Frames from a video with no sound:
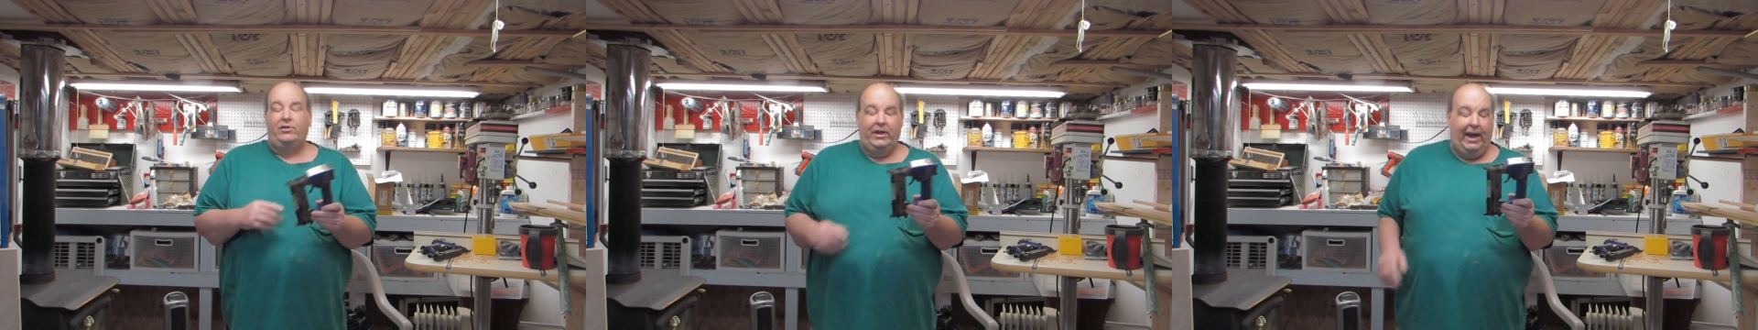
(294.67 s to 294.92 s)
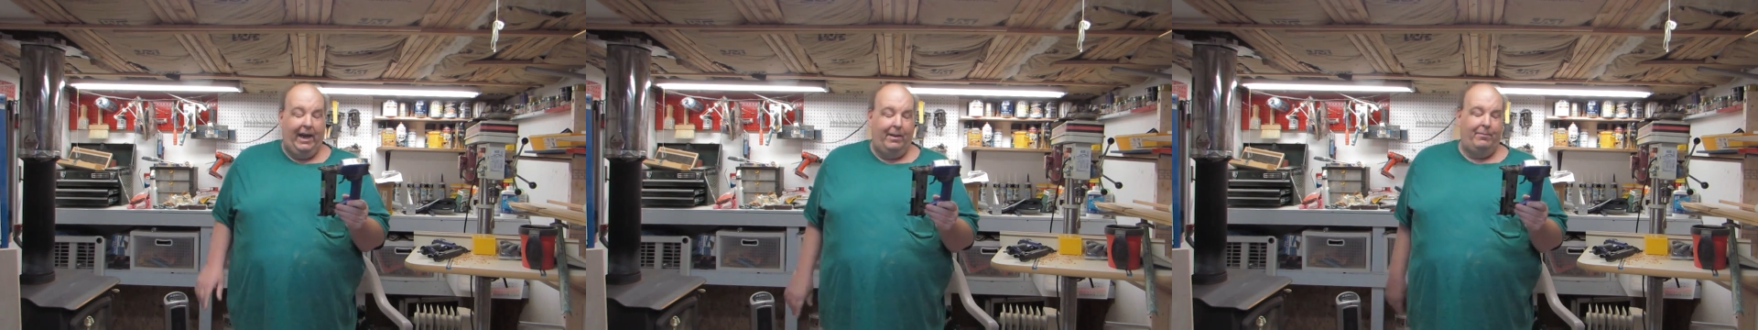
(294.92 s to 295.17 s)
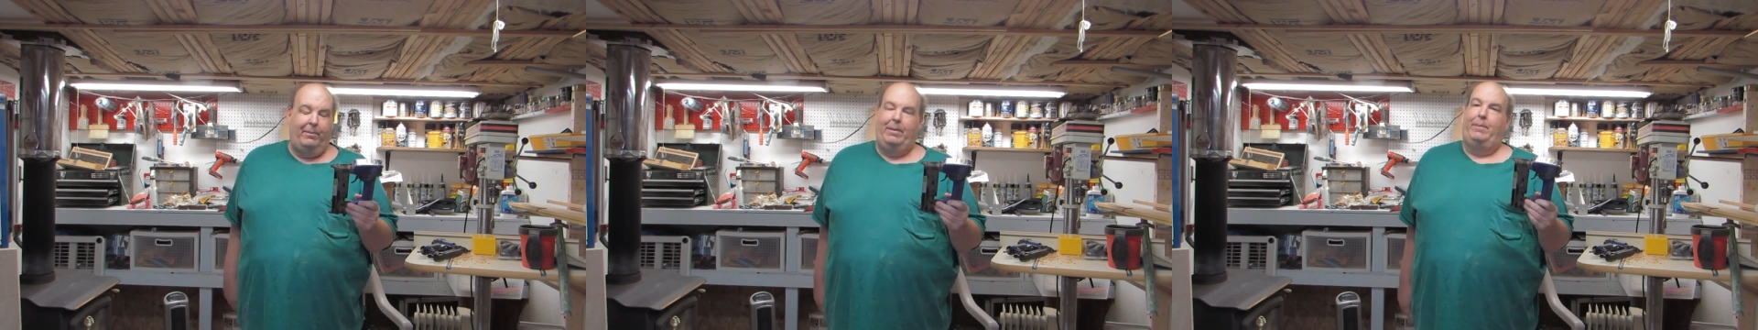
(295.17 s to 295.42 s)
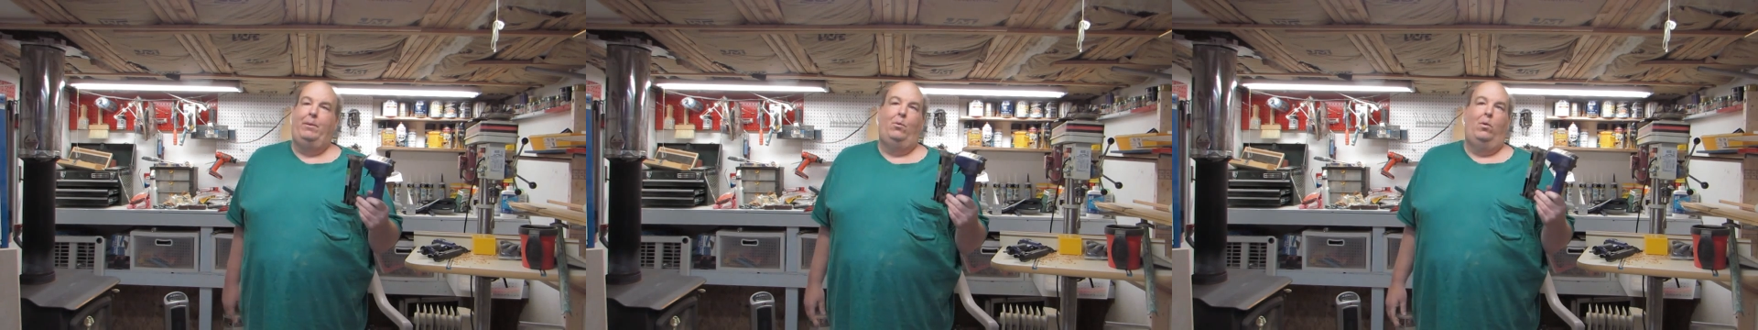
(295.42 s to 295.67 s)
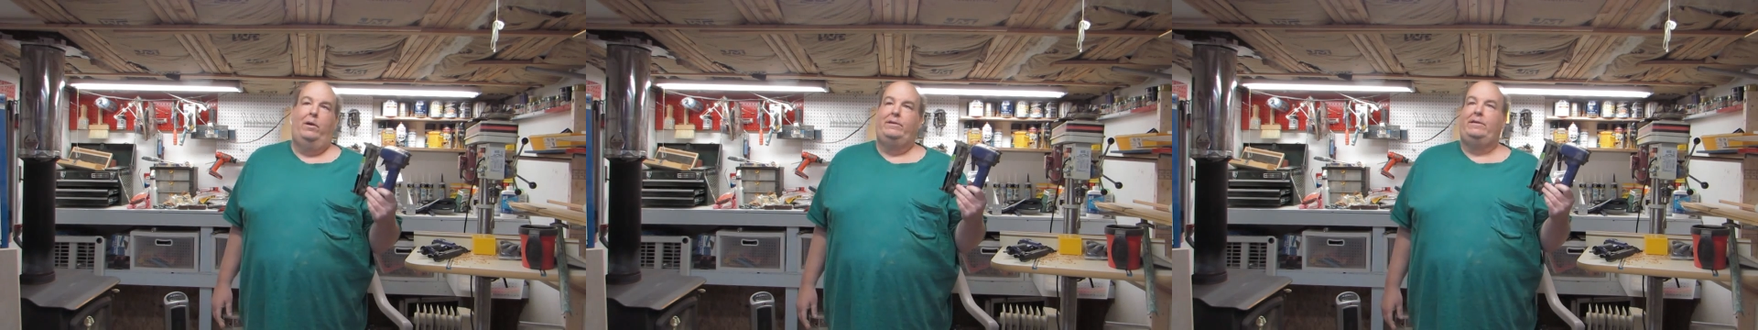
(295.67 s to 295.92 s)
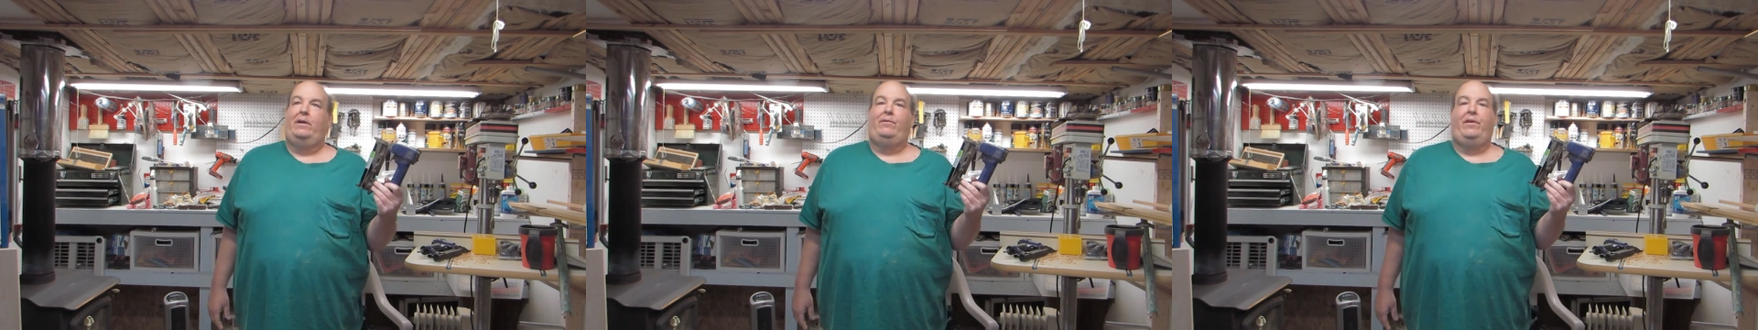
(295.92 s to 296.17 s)
jam, maybe
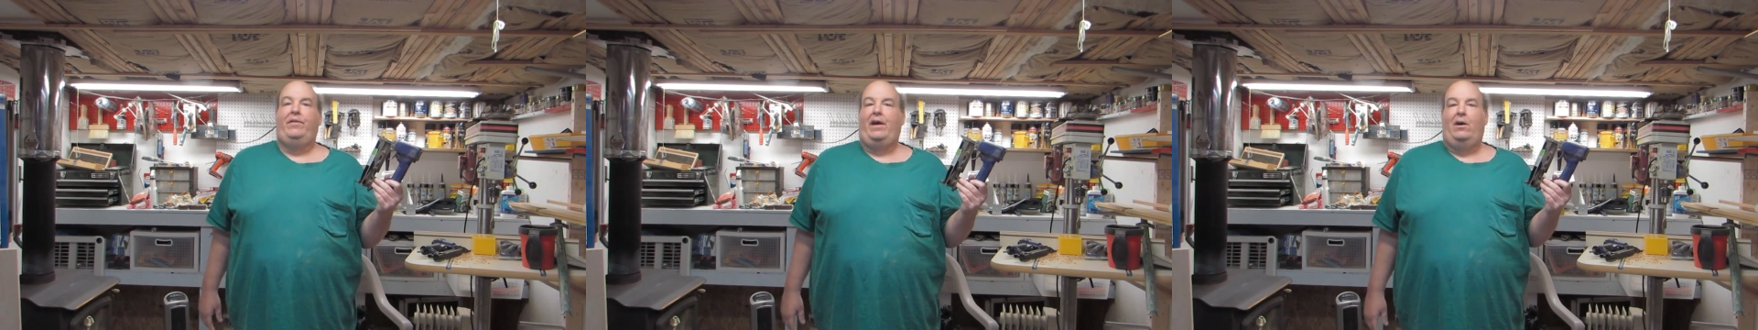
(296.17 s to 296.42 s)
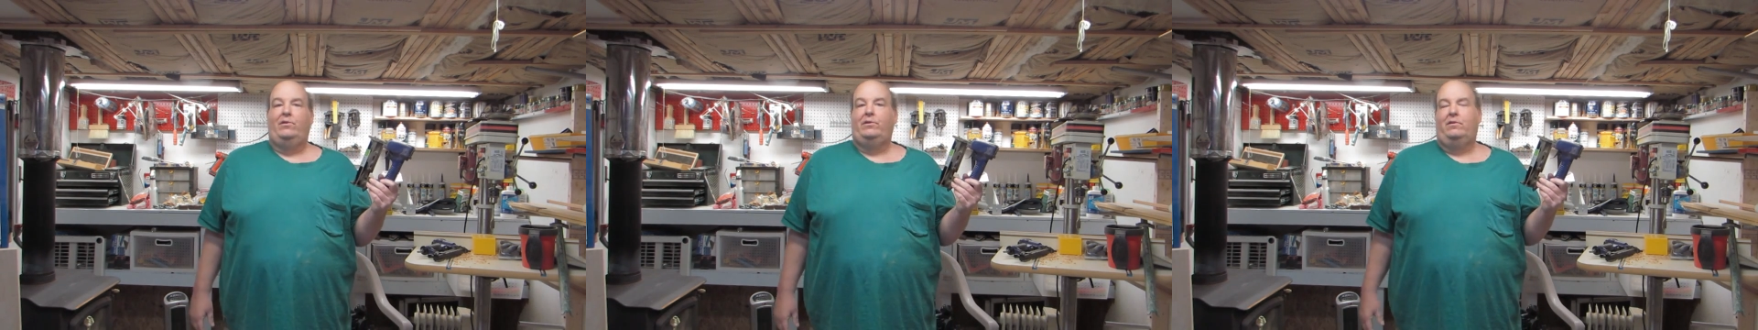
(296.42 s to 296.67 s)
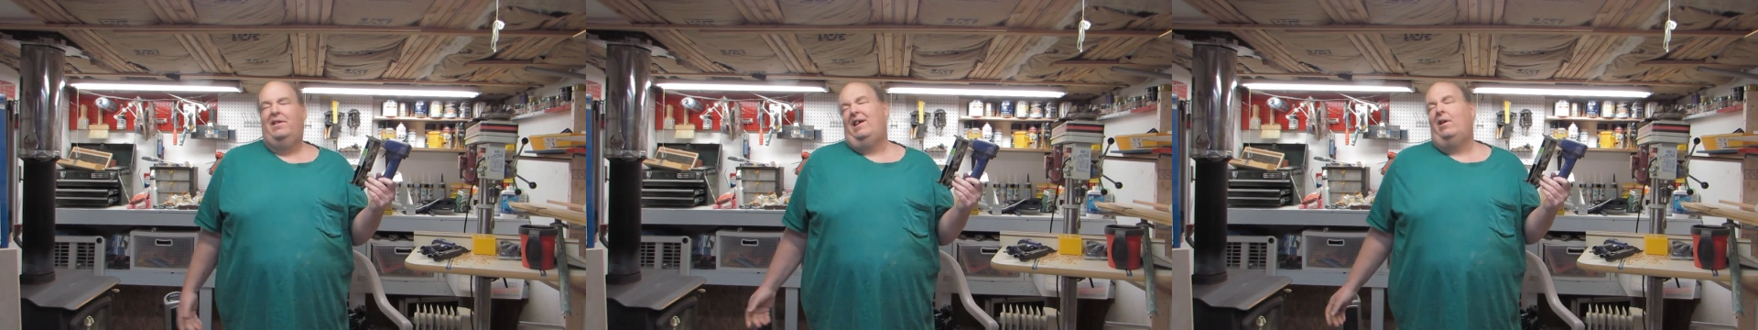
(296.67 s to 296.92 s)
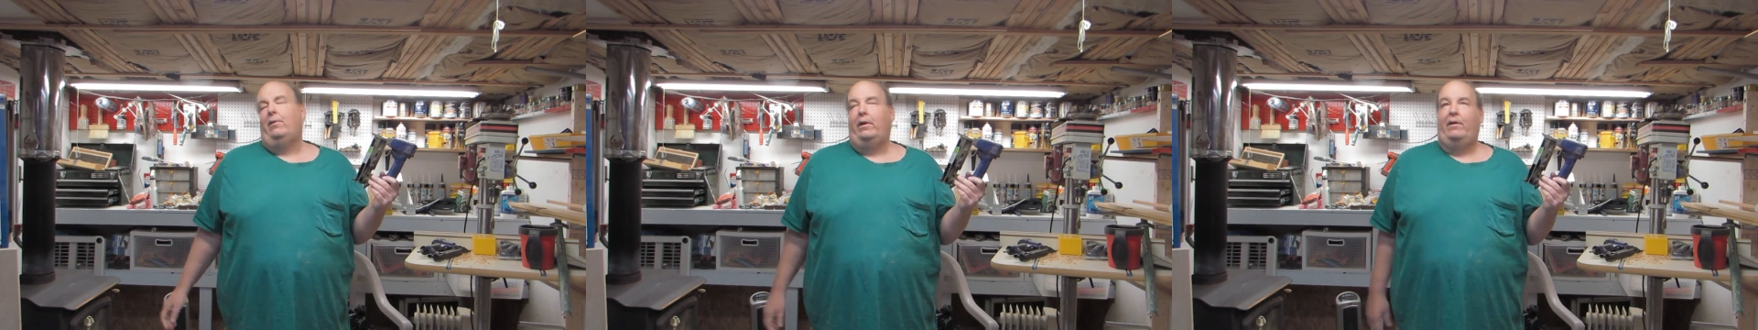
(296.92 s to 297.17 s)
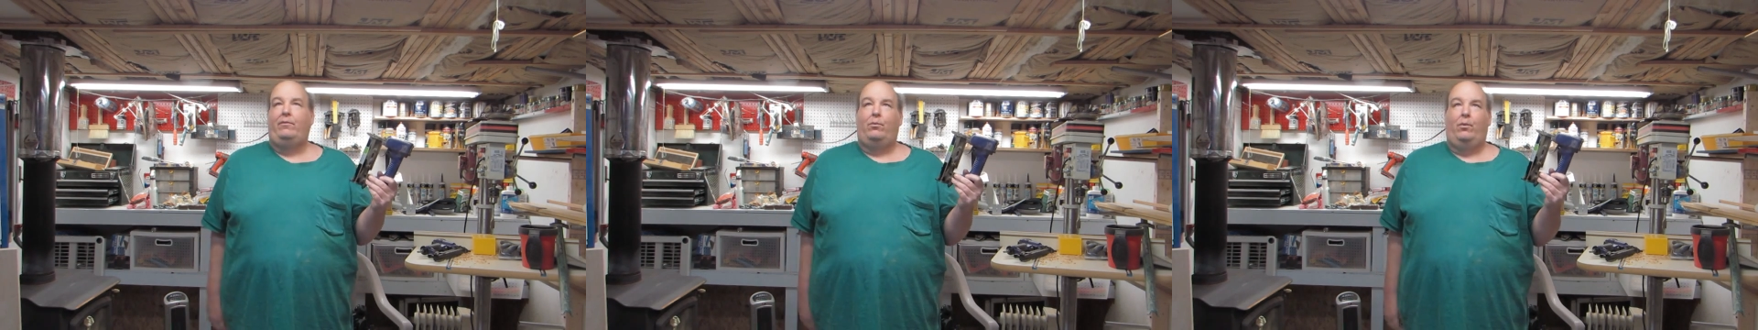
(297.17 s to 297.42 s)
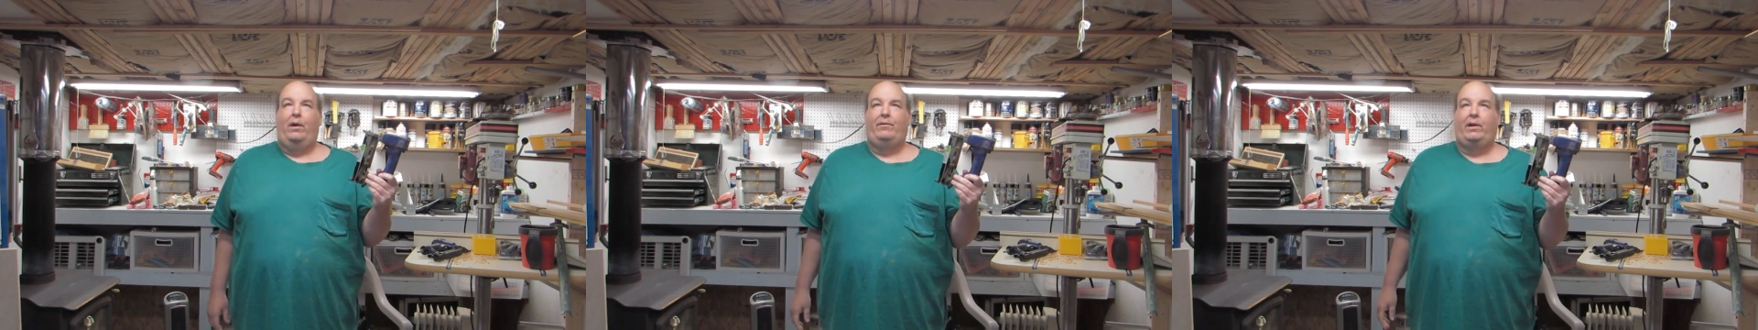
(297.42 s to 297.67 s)
once every 1,000, well,
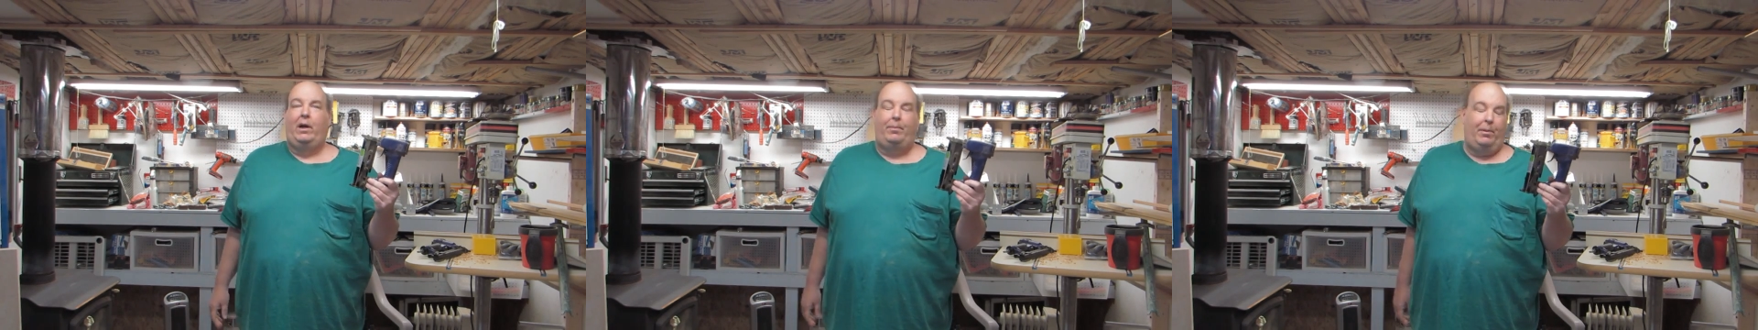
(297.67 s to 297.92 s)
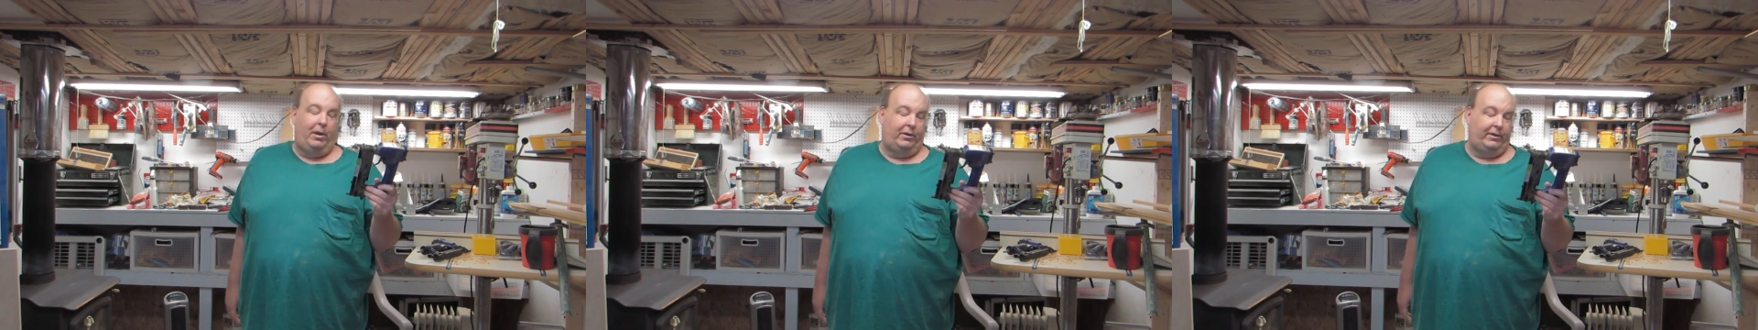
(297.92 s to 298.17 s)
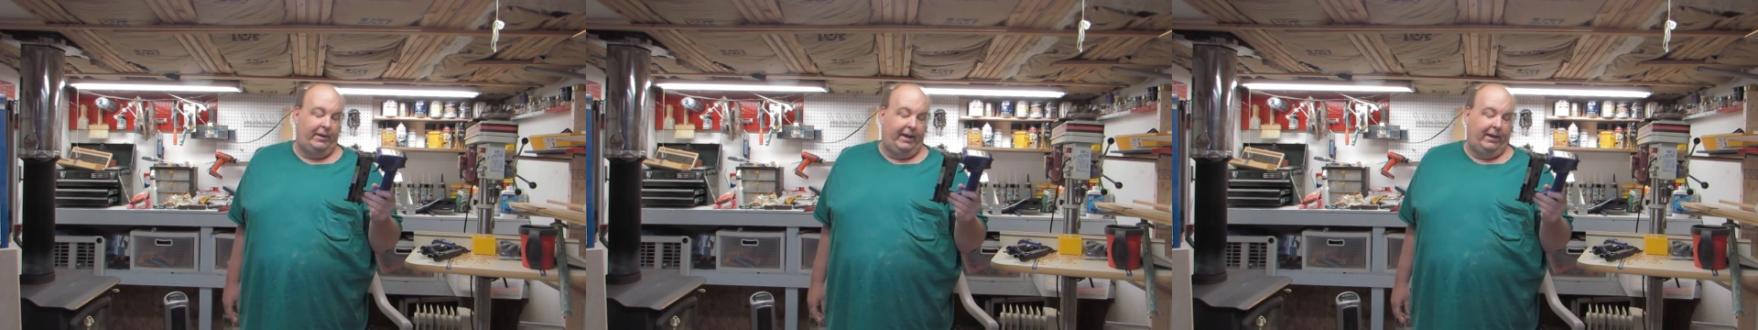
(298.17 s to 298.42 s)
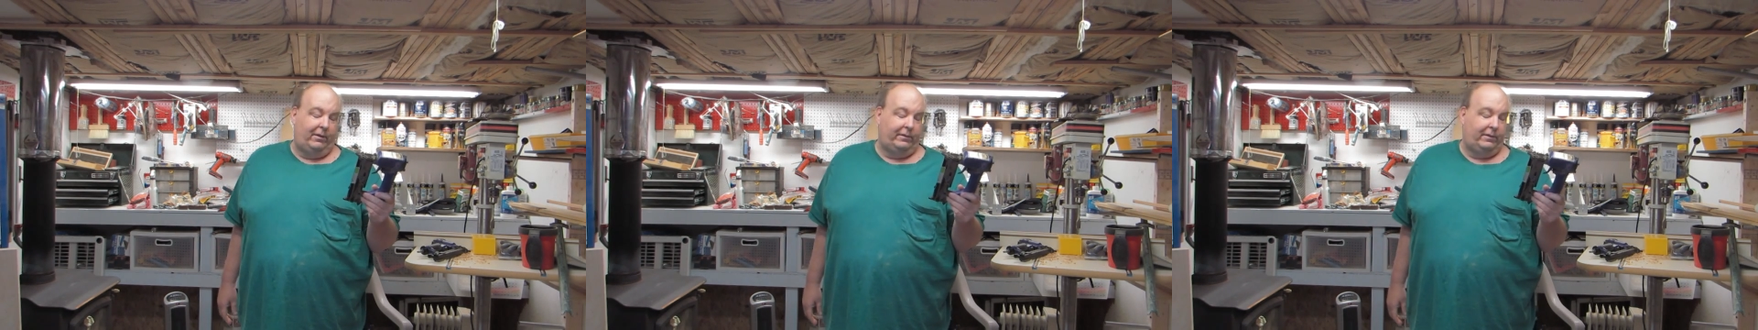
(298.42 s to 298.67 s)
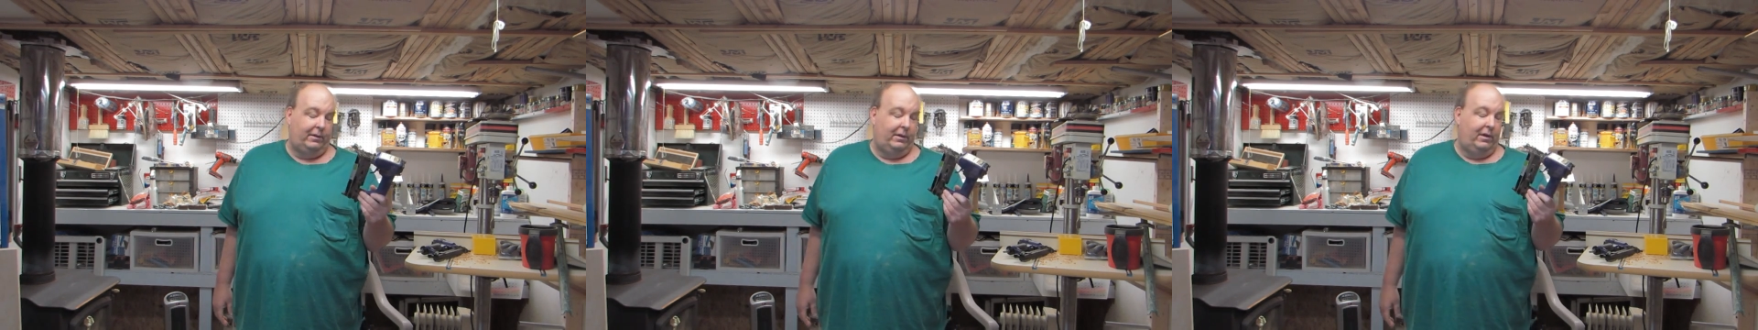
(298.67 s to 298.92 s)
every couple hundred nails.